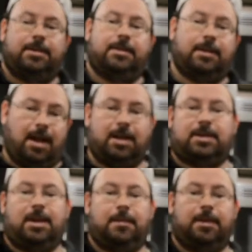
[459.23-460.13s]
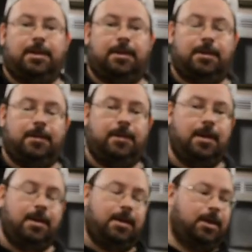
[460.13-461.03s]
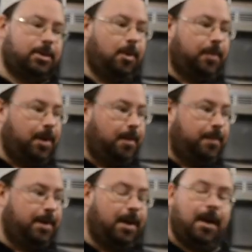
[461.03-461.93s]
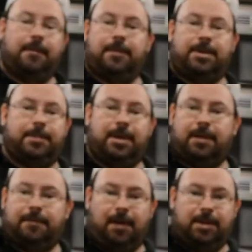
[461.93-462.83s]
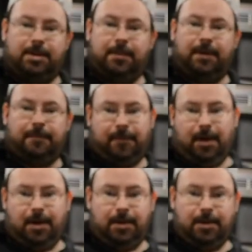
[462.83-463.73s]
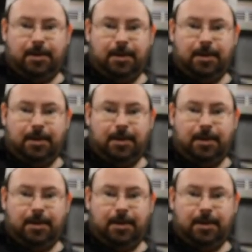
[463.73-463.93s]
The last thing we're going to do is open up every spigot faucet we can find,